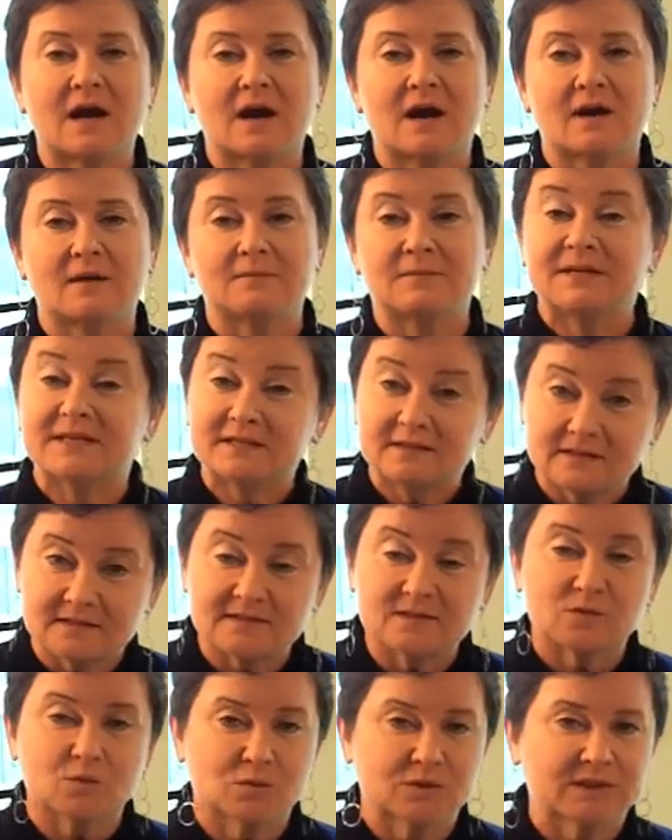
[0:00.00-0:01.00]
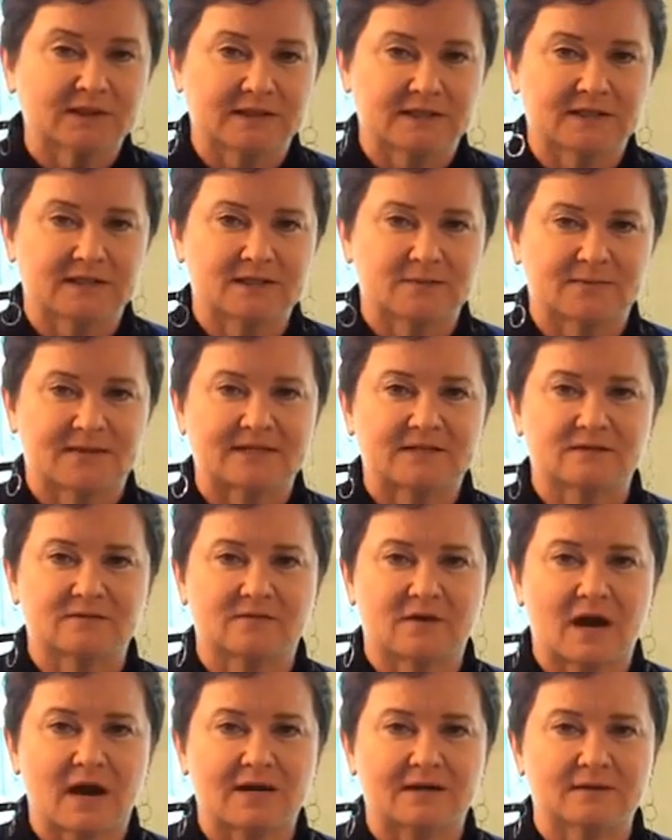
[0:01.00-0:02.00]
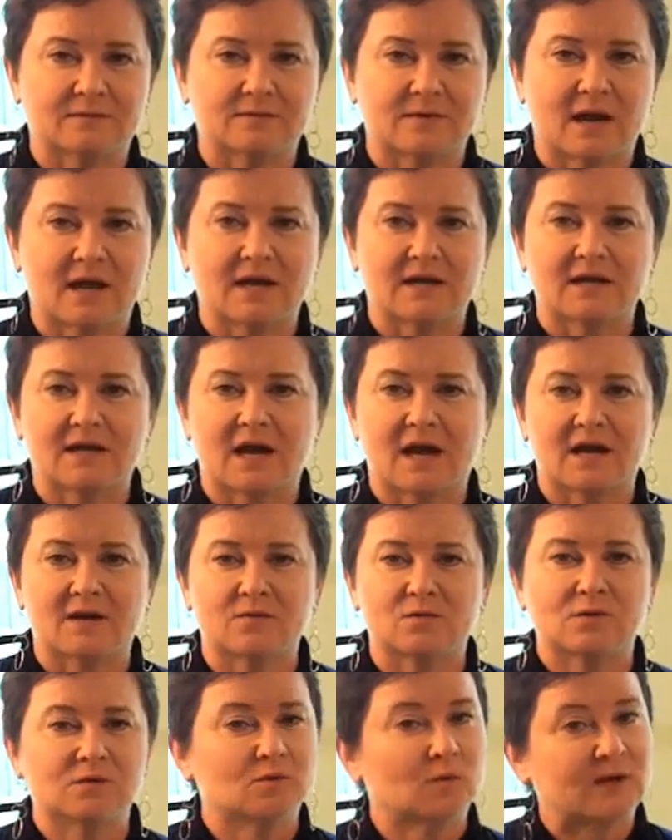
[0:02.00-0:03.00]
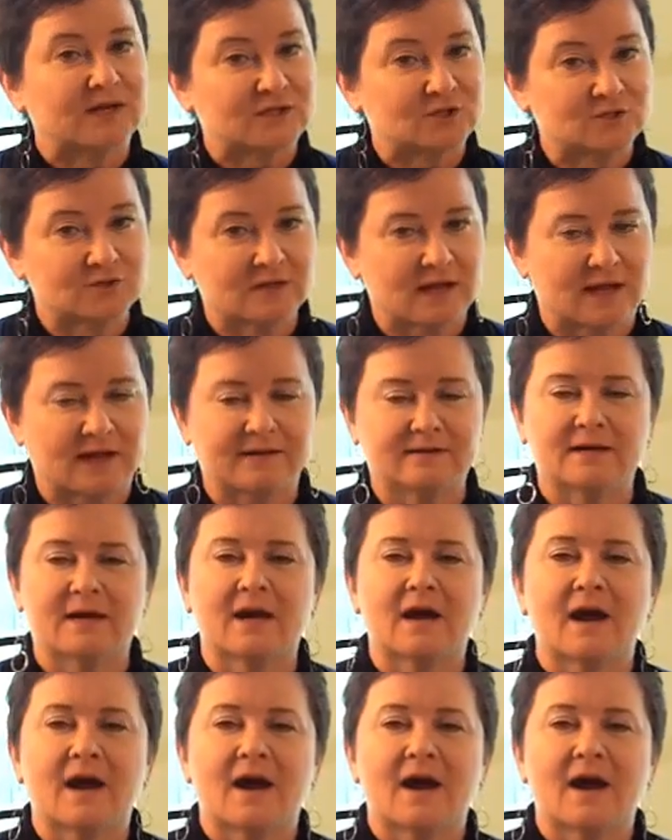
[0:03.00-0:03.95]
but it is a really expensive item. I will grant you that.